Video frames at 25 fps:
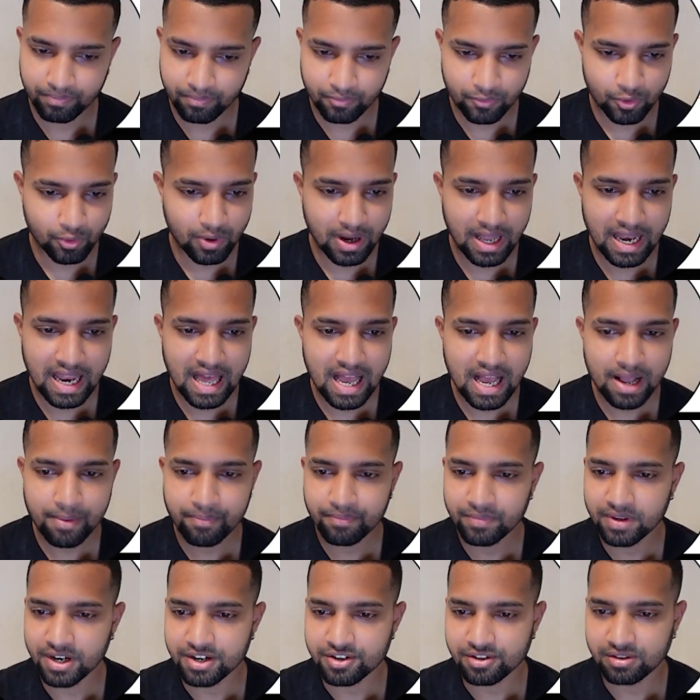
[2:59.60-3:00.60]
voila,
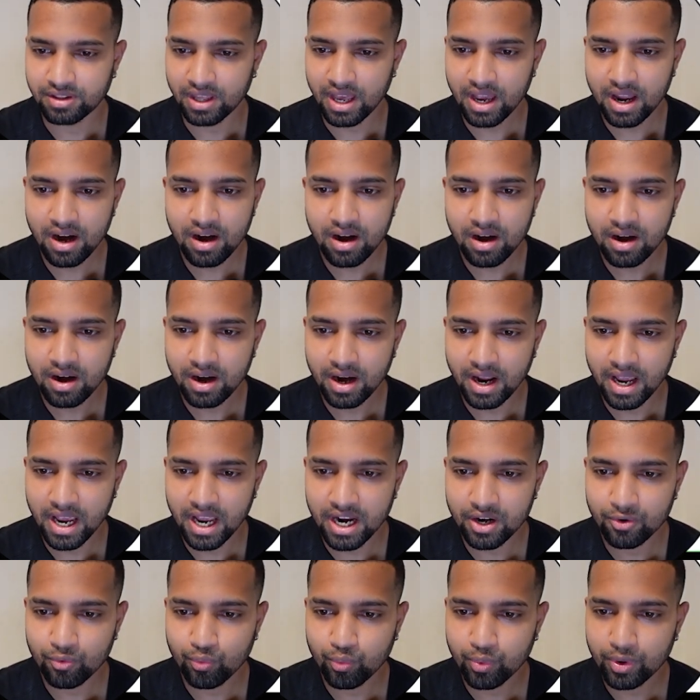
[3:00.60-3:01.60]
it's there.
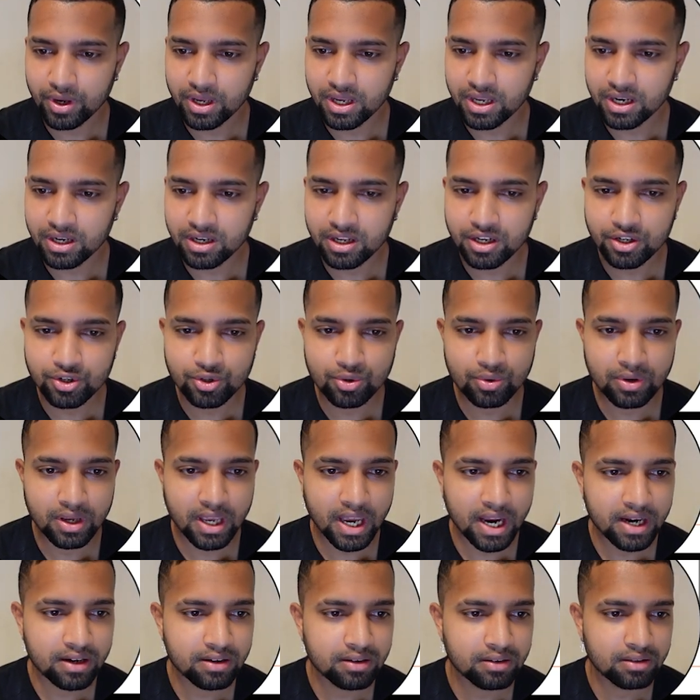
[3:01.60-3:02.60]
And we need to
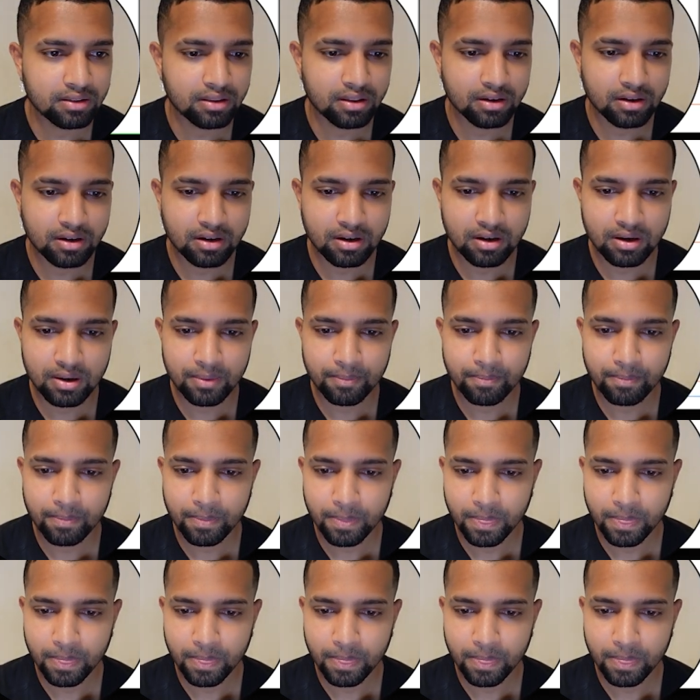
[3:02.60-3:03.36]
get the